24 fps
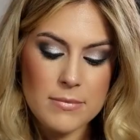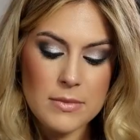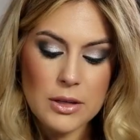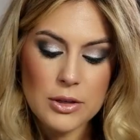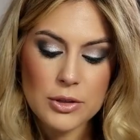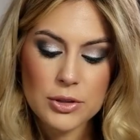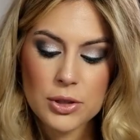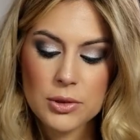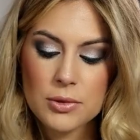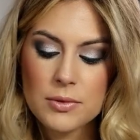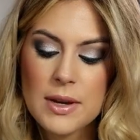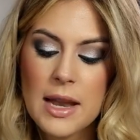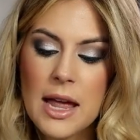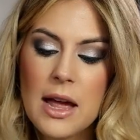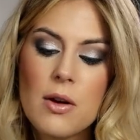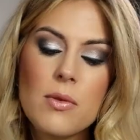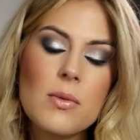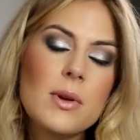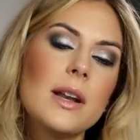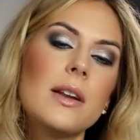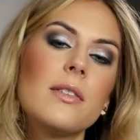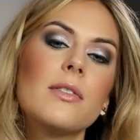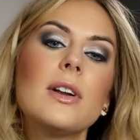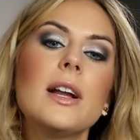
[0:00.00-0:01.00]
so now
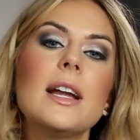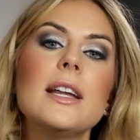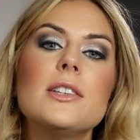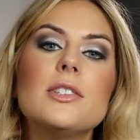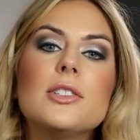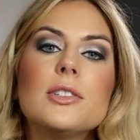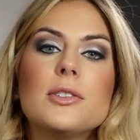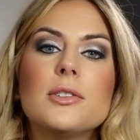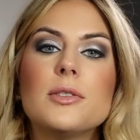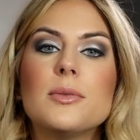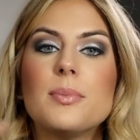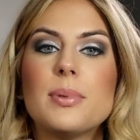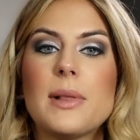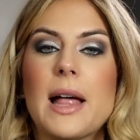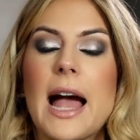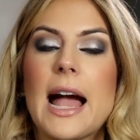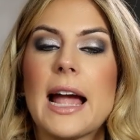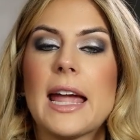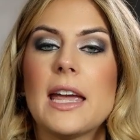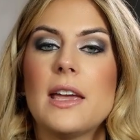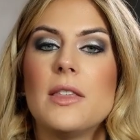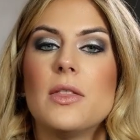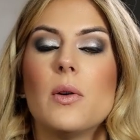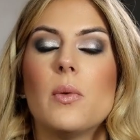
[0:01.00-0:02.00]
whenever I do
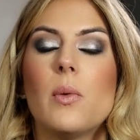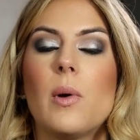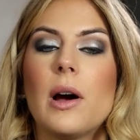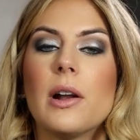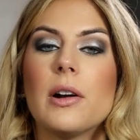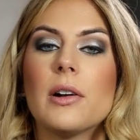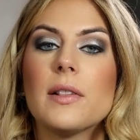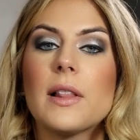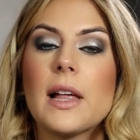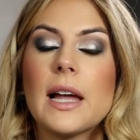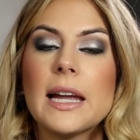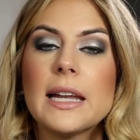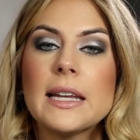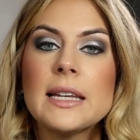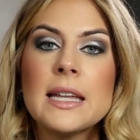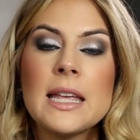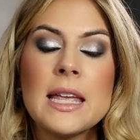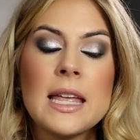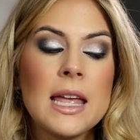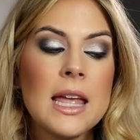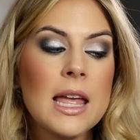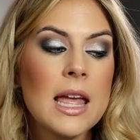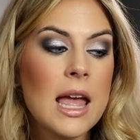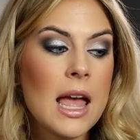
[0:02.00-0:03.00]
black in the waterline,
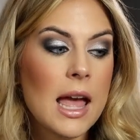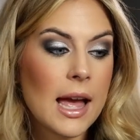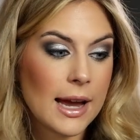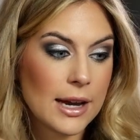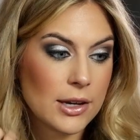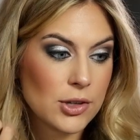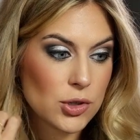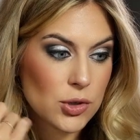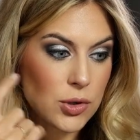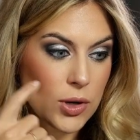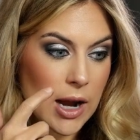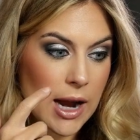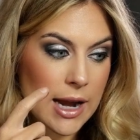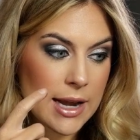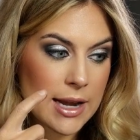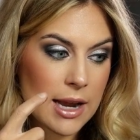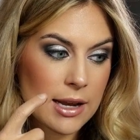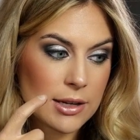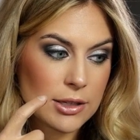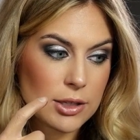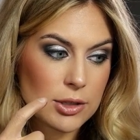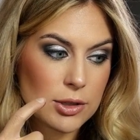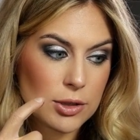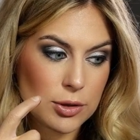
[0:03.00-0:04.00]
I try
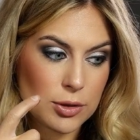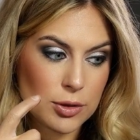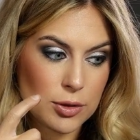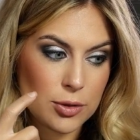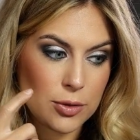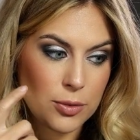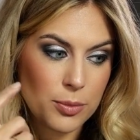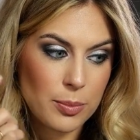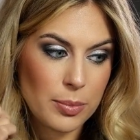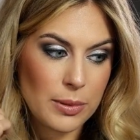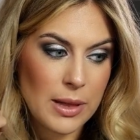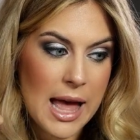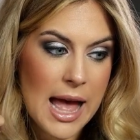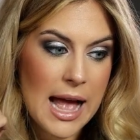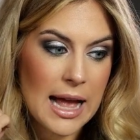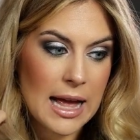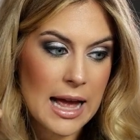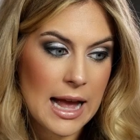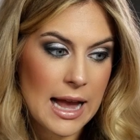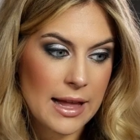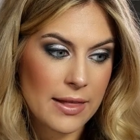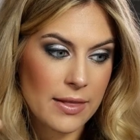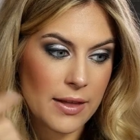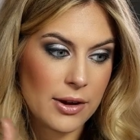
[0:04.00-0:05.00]
not to do black
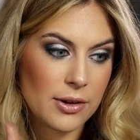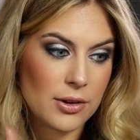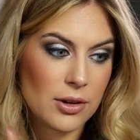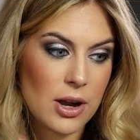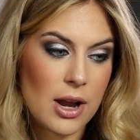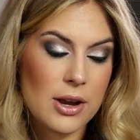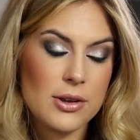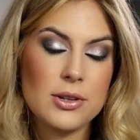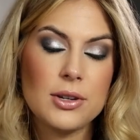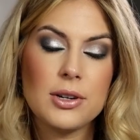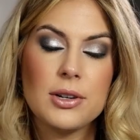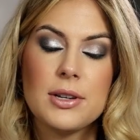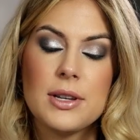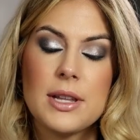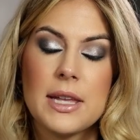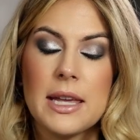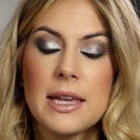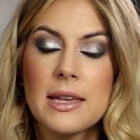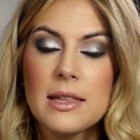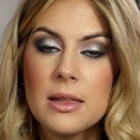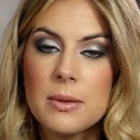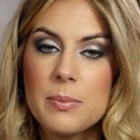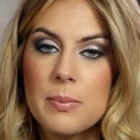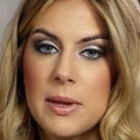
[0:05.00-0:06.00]
eyeliner
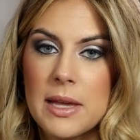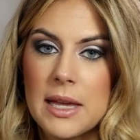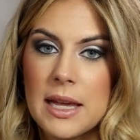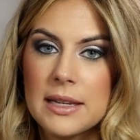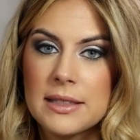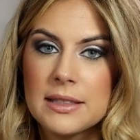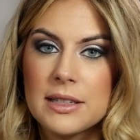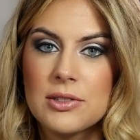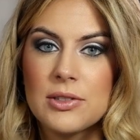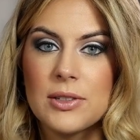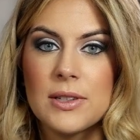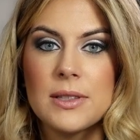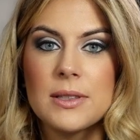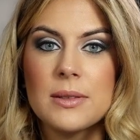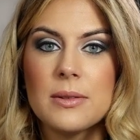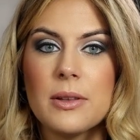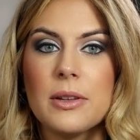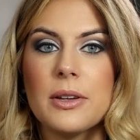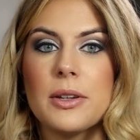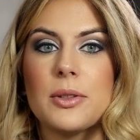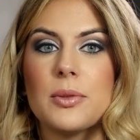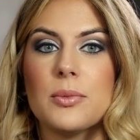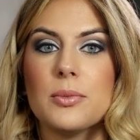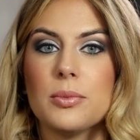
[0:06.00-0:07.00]
underneath because it just
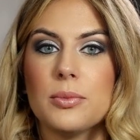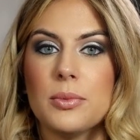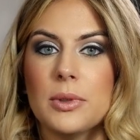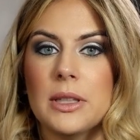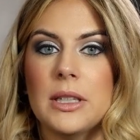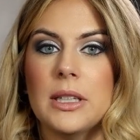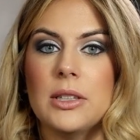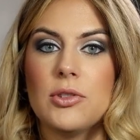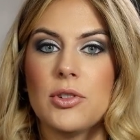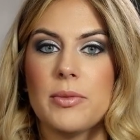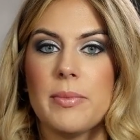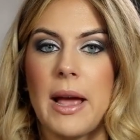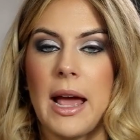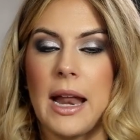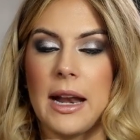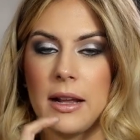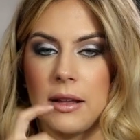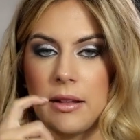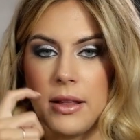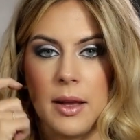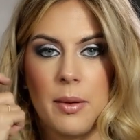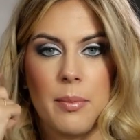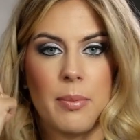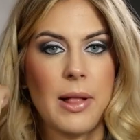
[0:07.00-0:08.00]
looks really
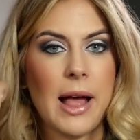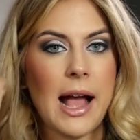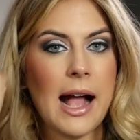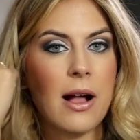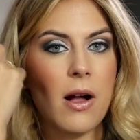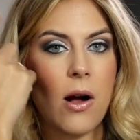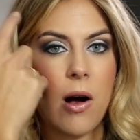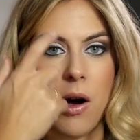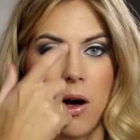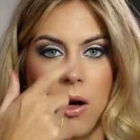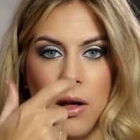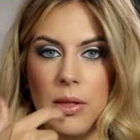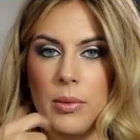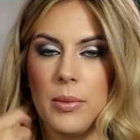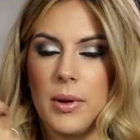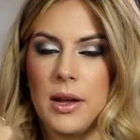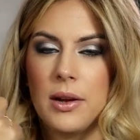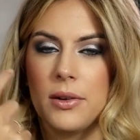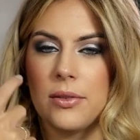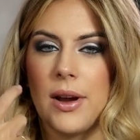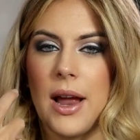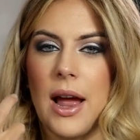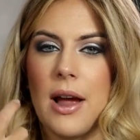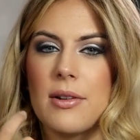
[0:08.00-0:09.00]
dramatic, like black all the way
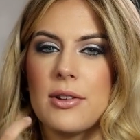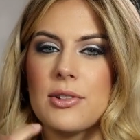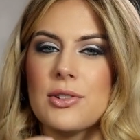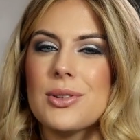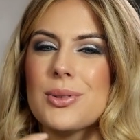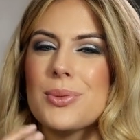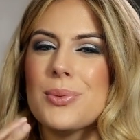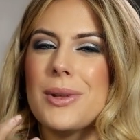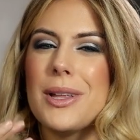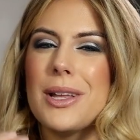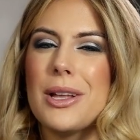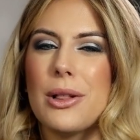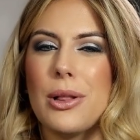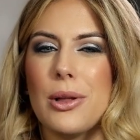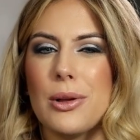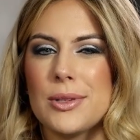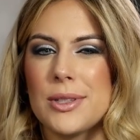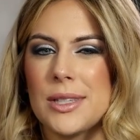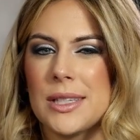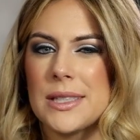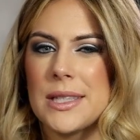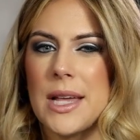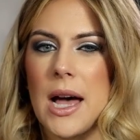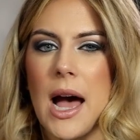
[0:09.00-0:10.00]
around. It just really
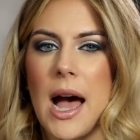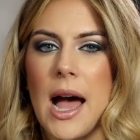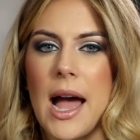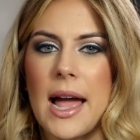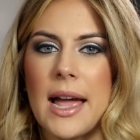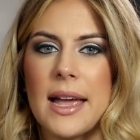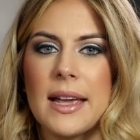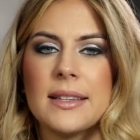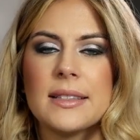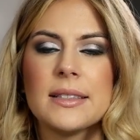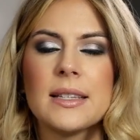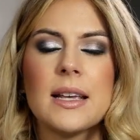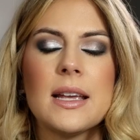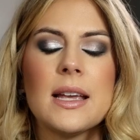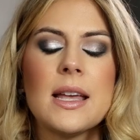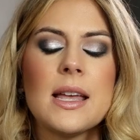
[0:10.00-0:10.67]
closes the eyes.